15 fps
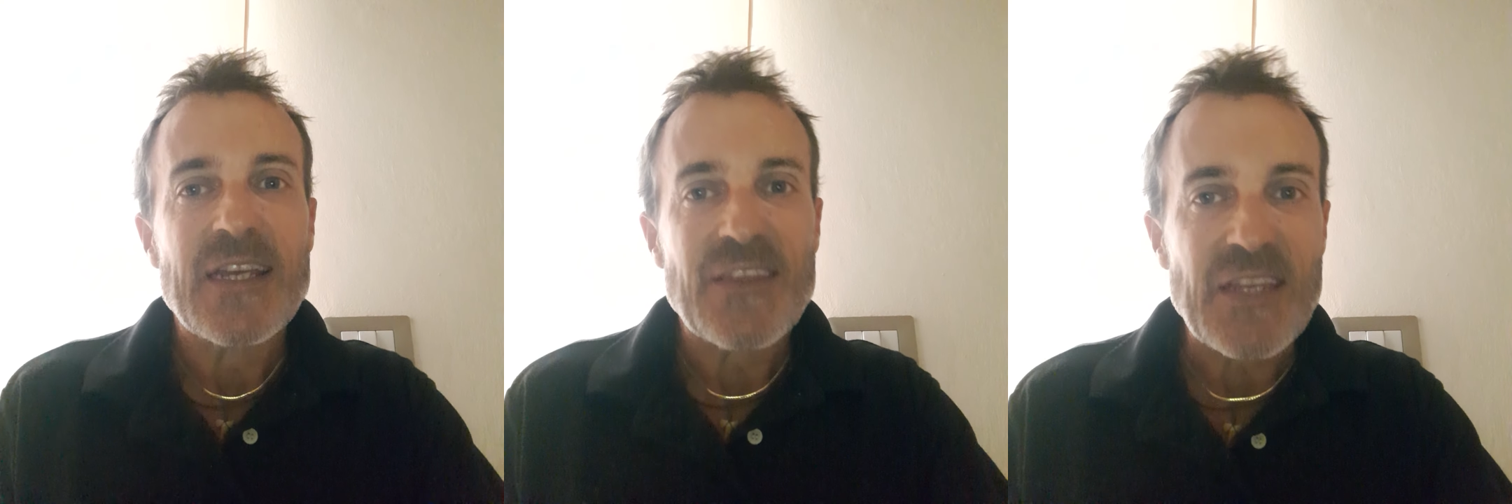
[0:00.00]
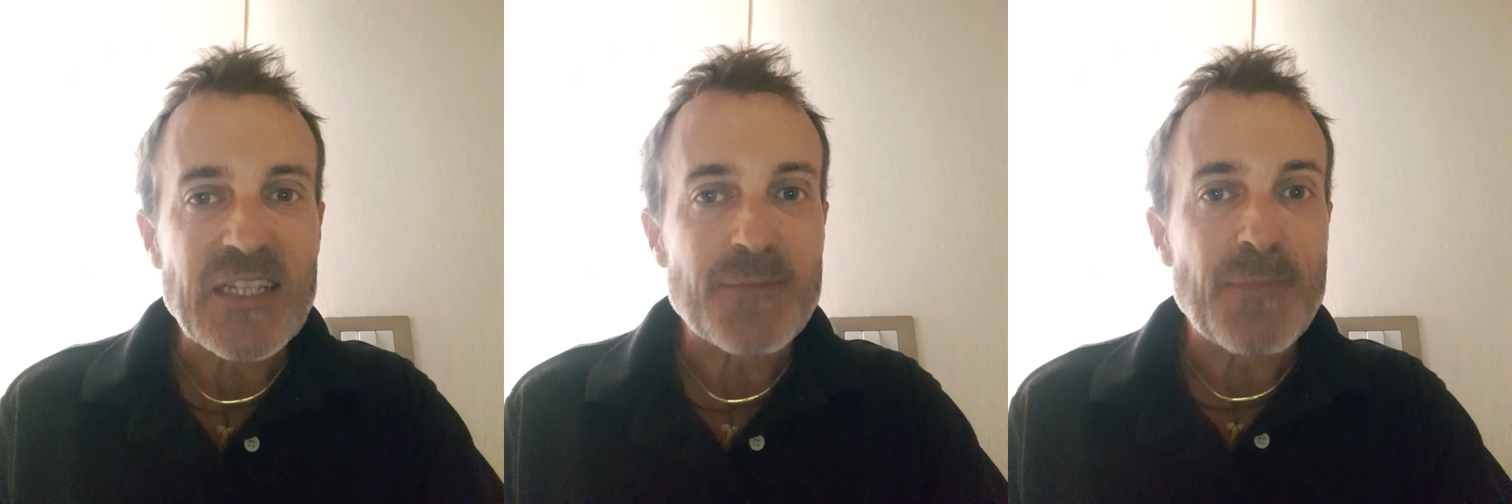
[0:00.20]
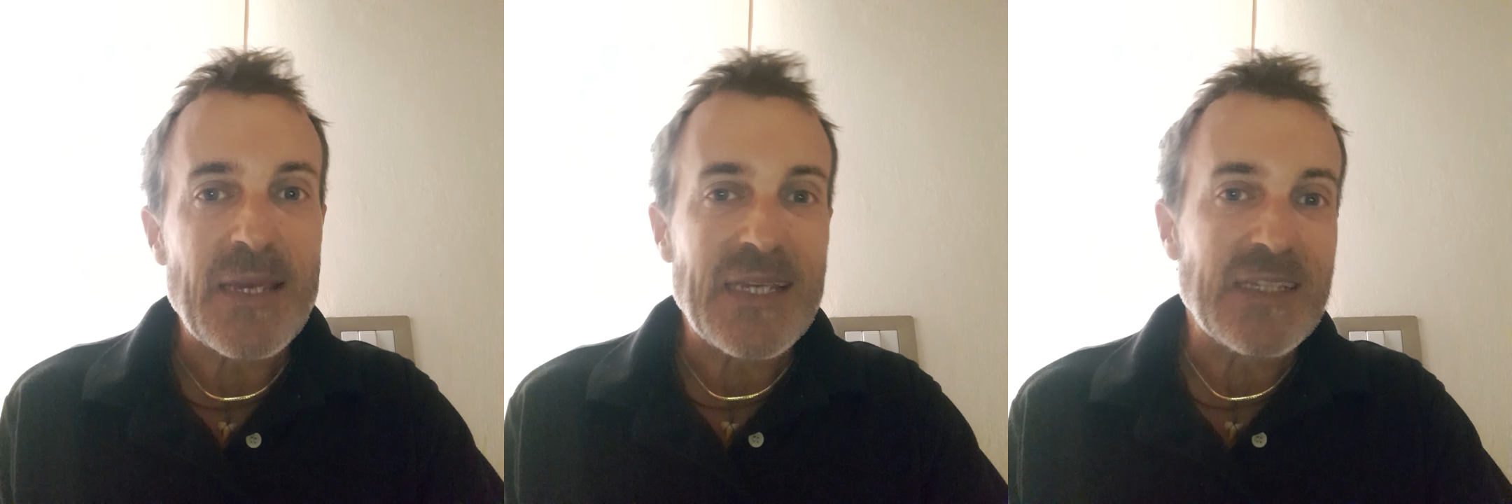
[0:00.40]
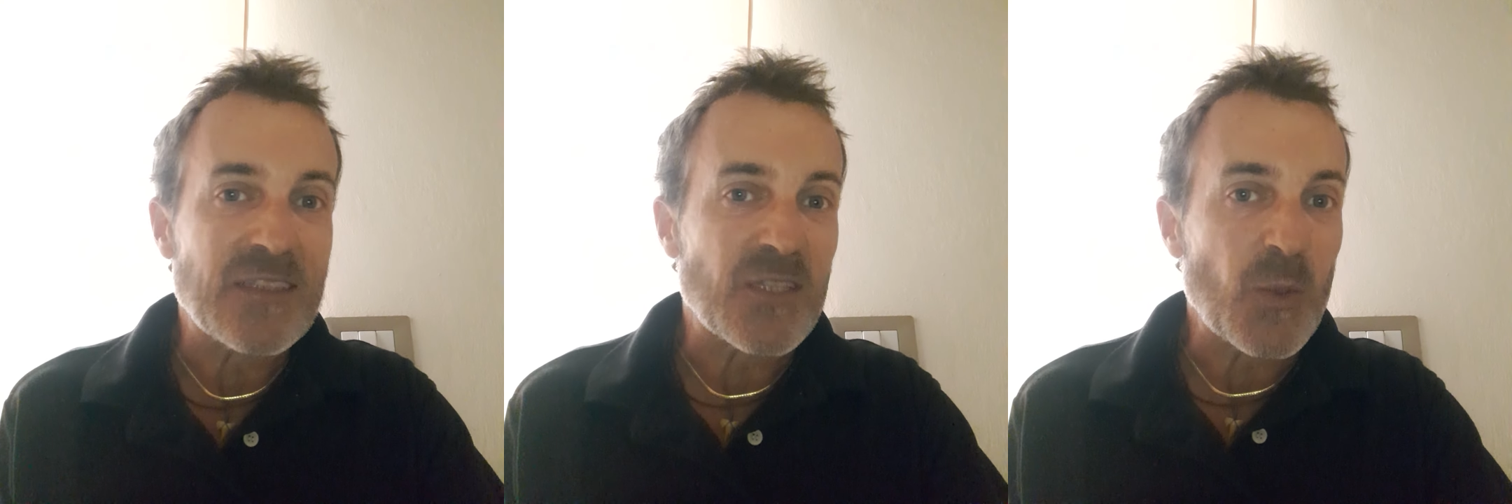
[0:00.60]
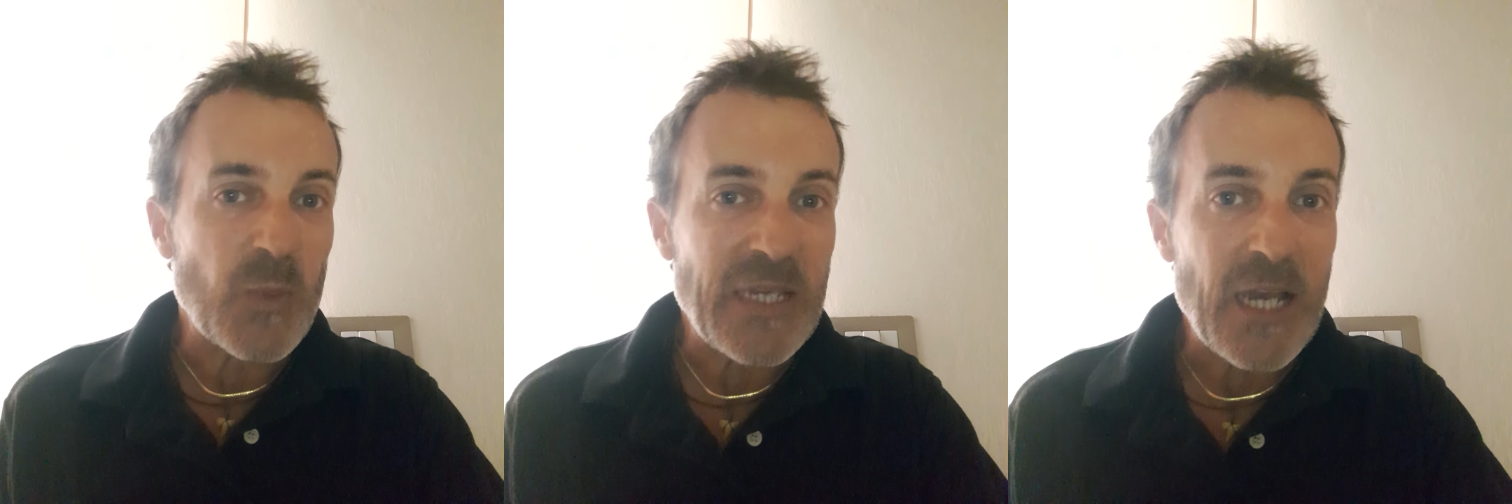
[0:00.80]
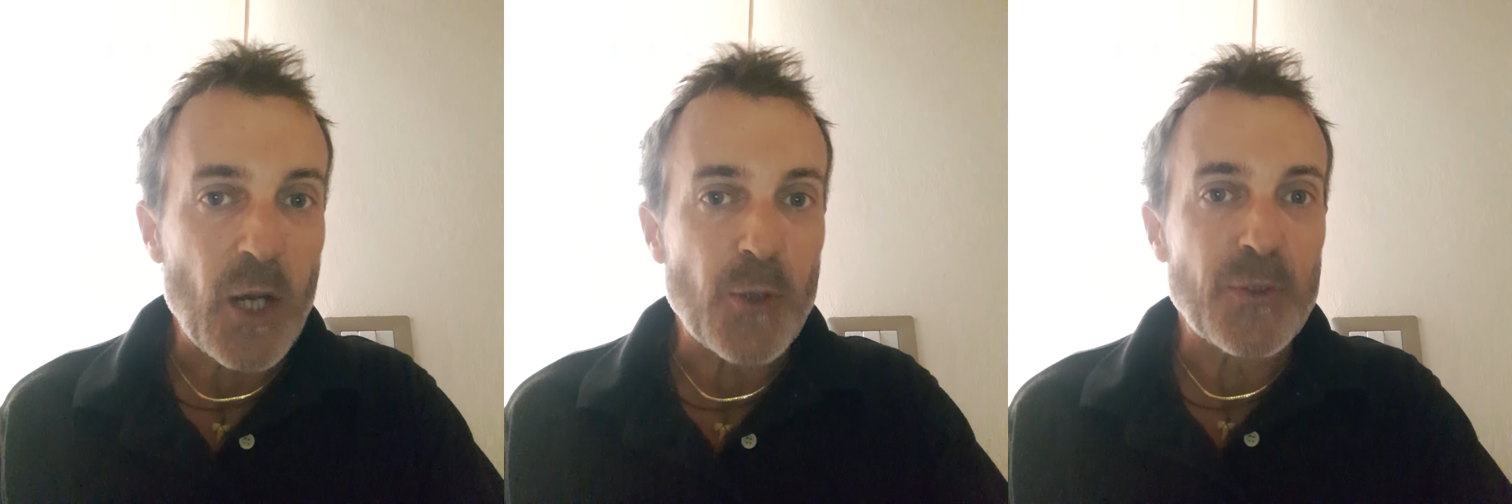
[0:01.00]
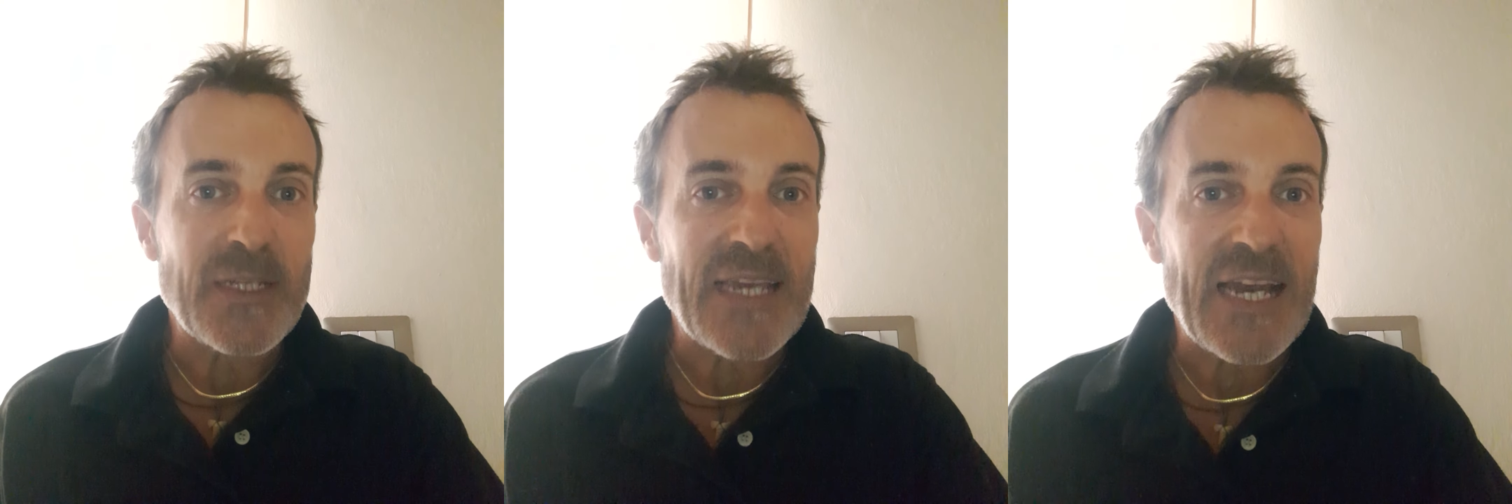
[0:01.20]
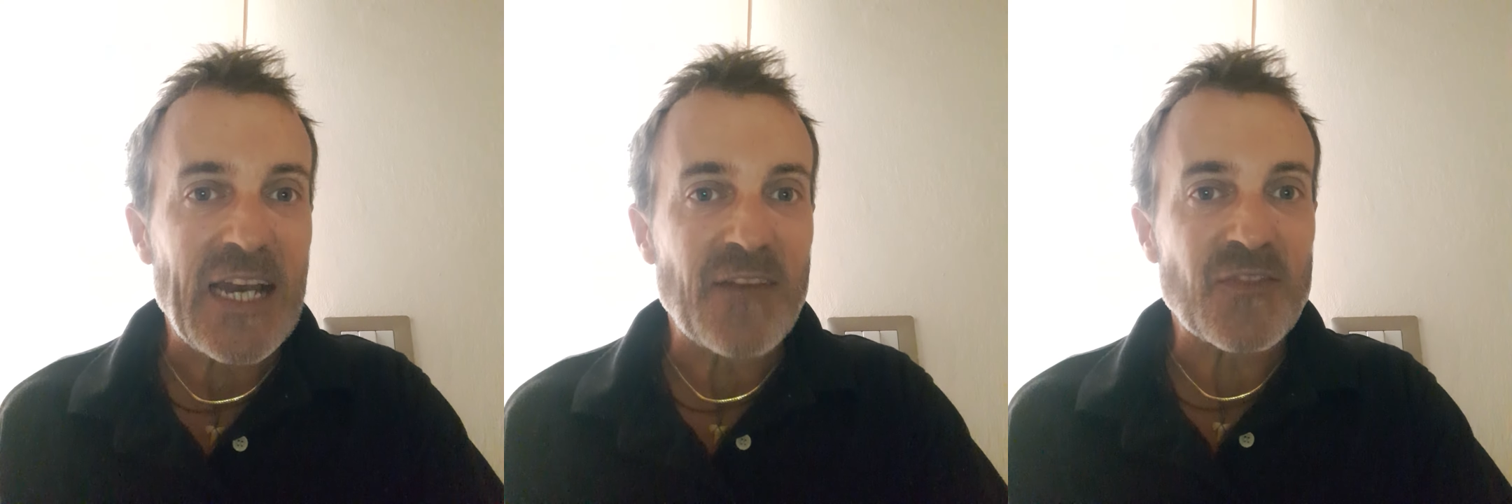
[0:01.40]
This means that we
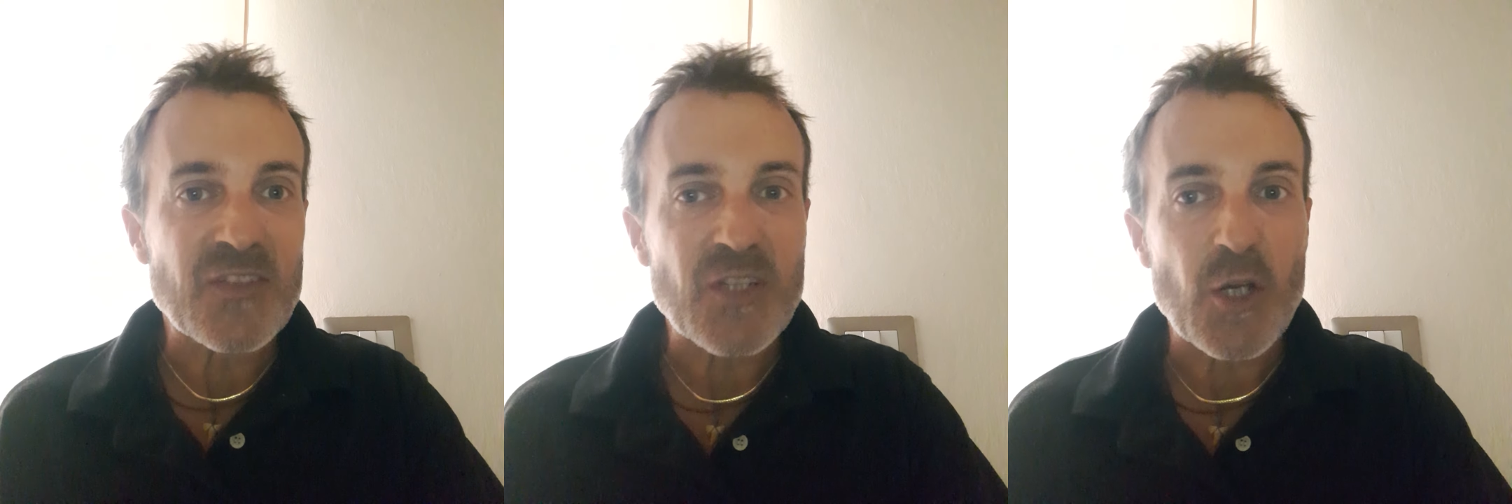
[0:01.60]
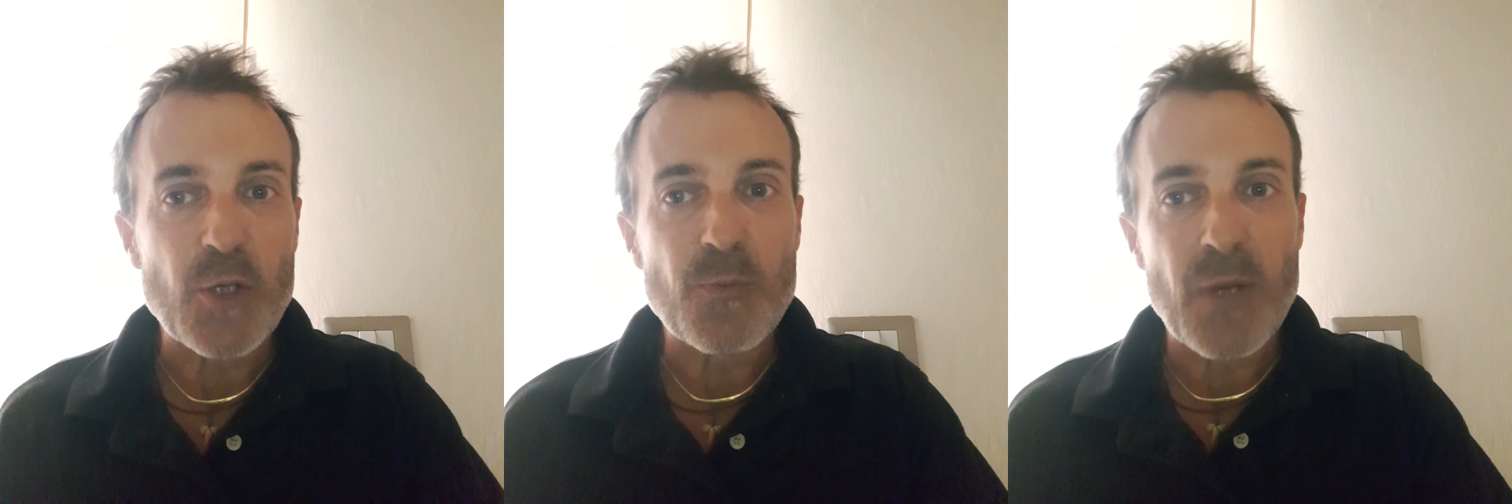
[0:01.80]
only have so